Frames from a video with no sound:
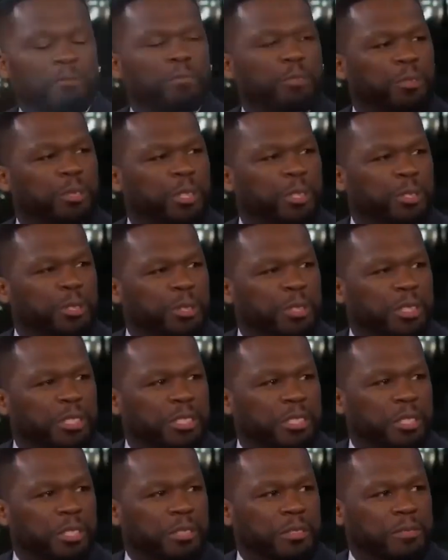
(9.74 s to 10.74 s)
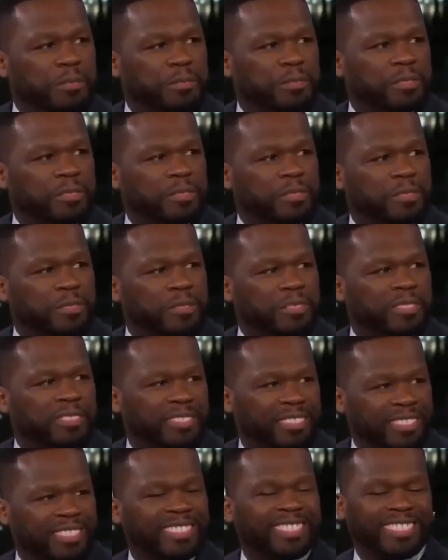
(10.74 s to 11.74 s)
be the primary contributing factor in
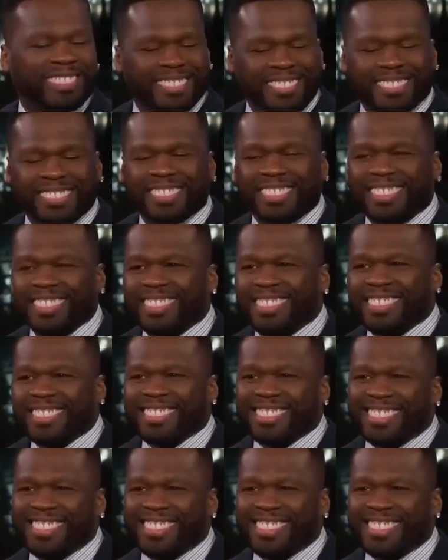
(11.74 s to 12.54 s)
his several Grammy